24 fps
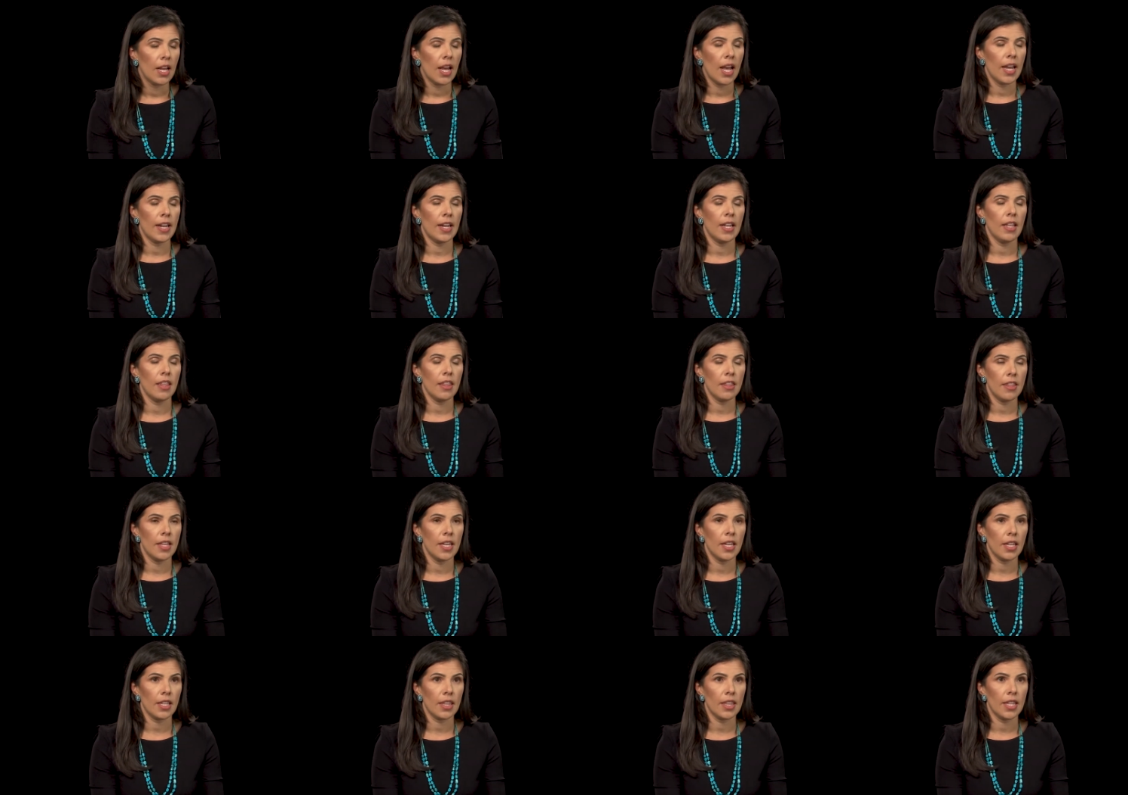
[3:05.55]
And I
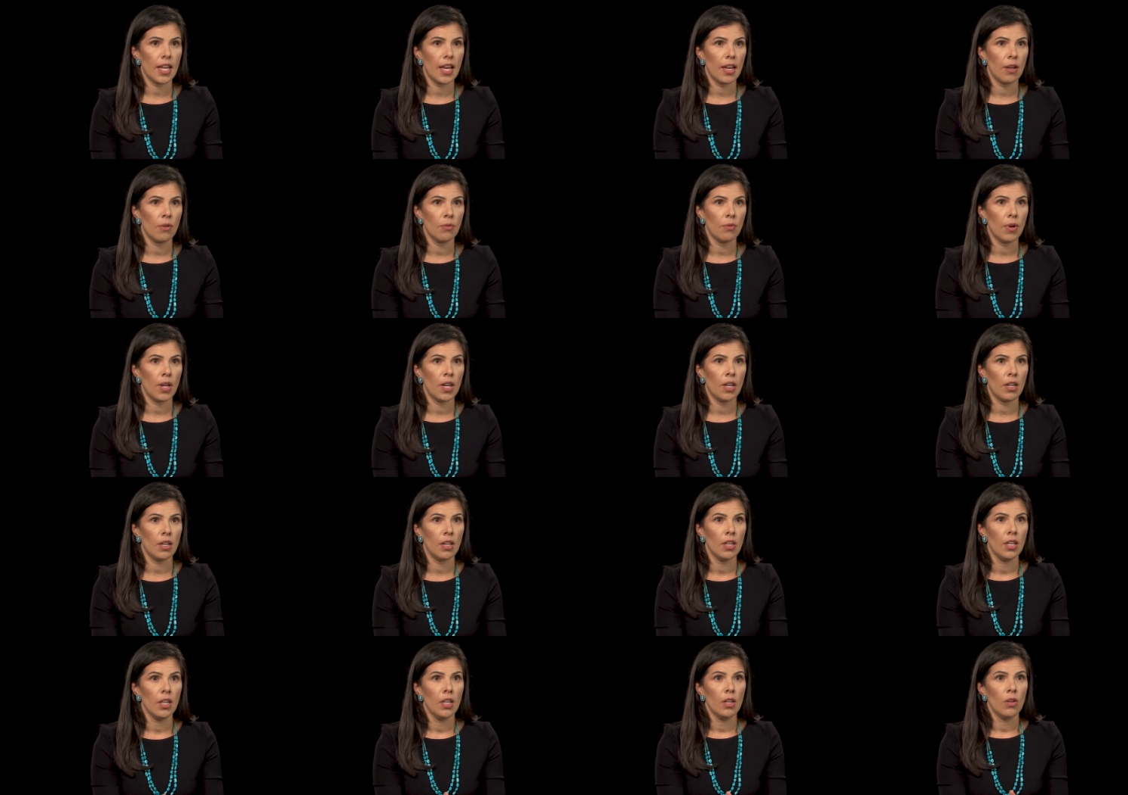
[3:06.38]
think that
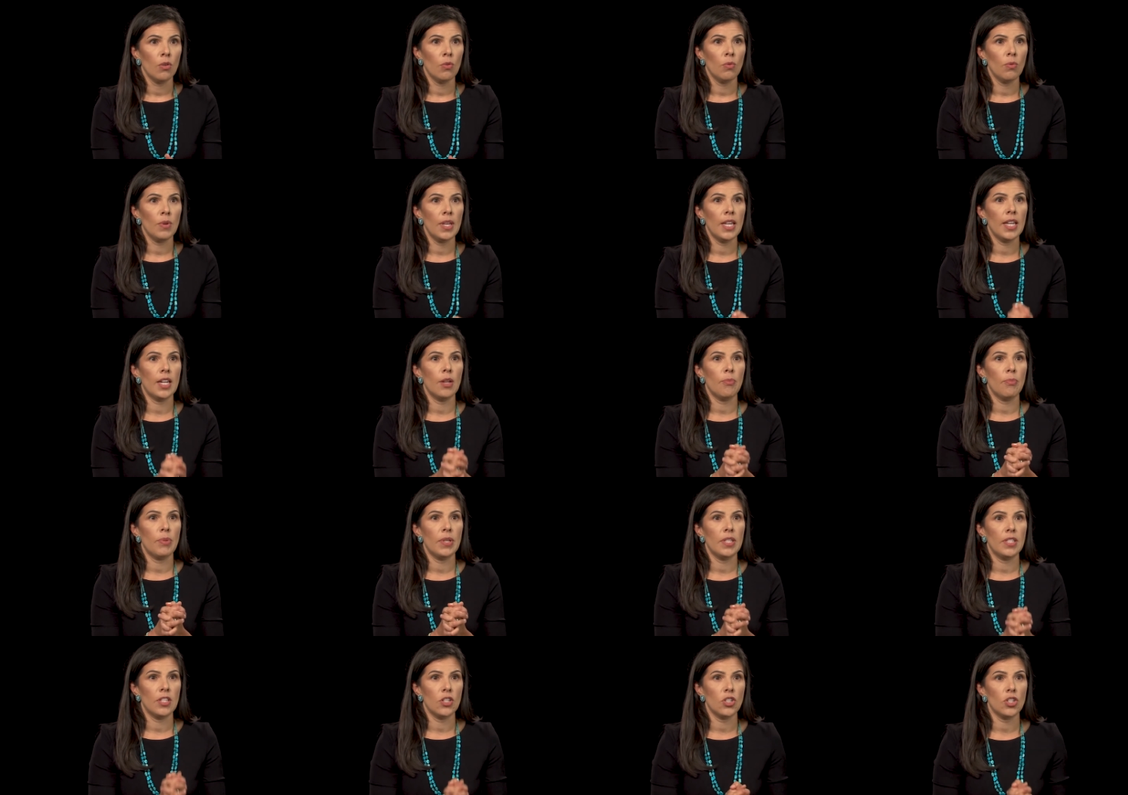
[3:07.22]
when we get a
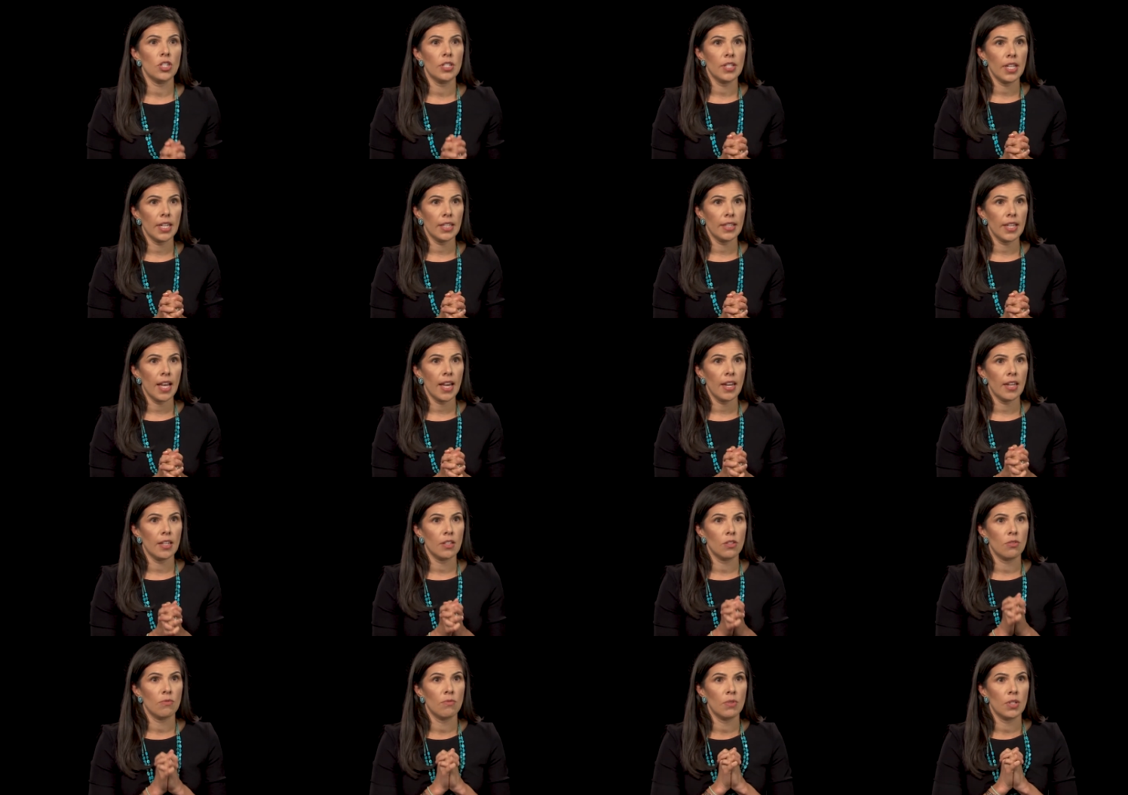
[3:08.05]
position like that,
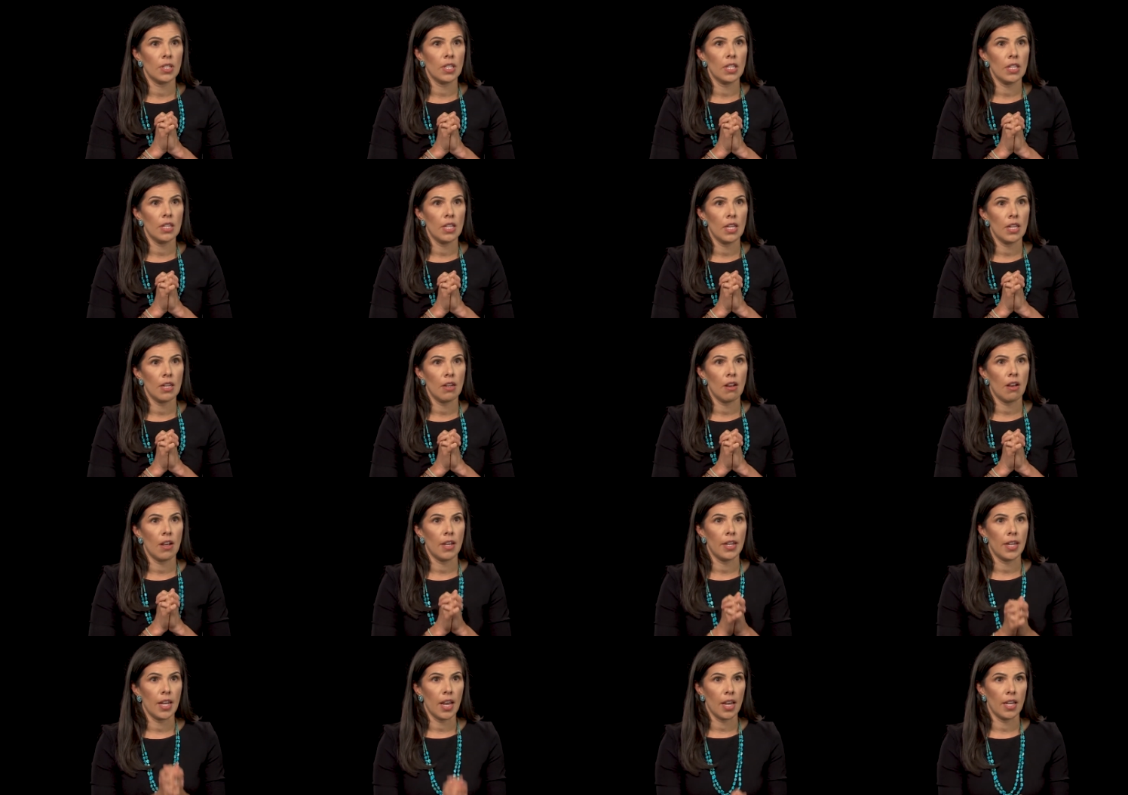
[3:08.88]
it's really then
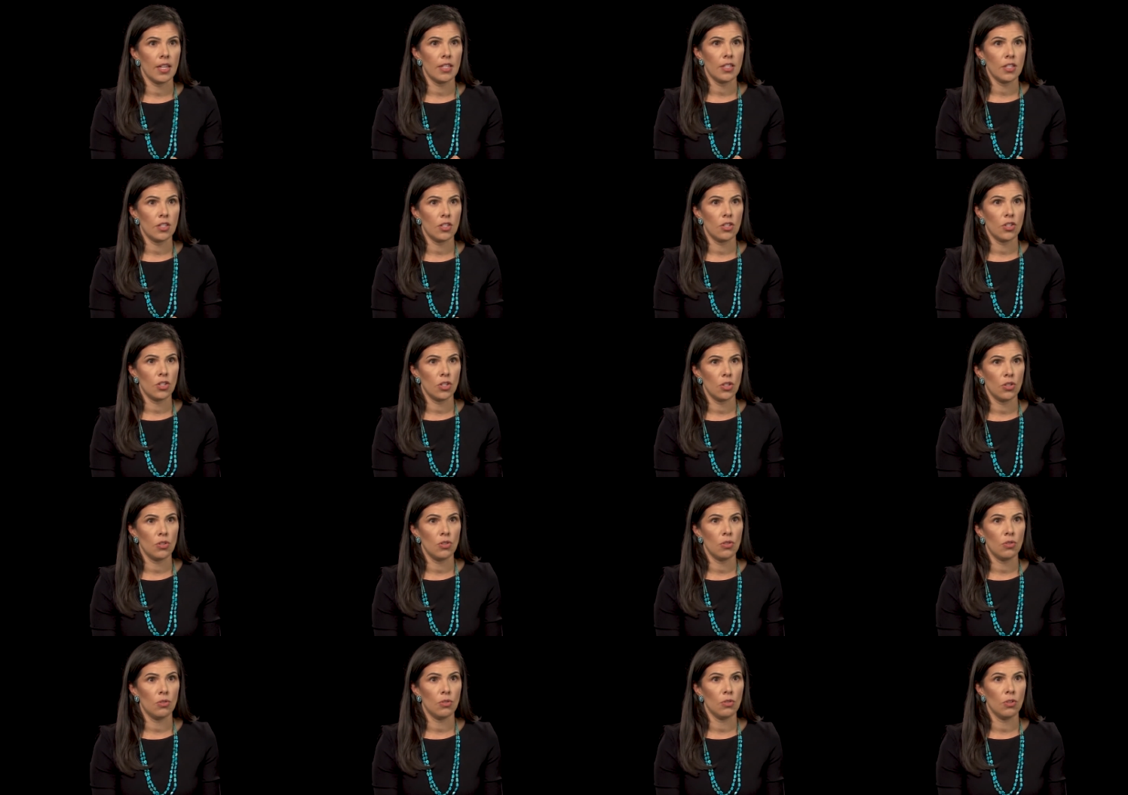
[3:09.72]
on us
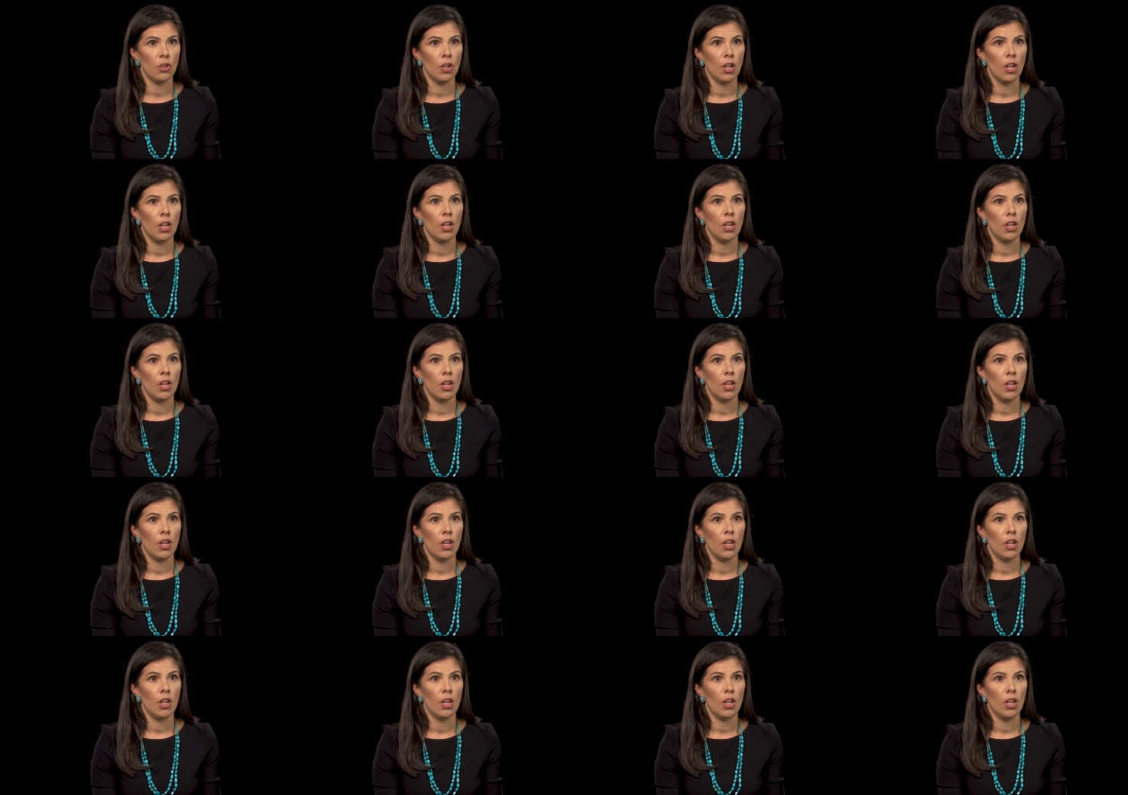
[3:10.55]
to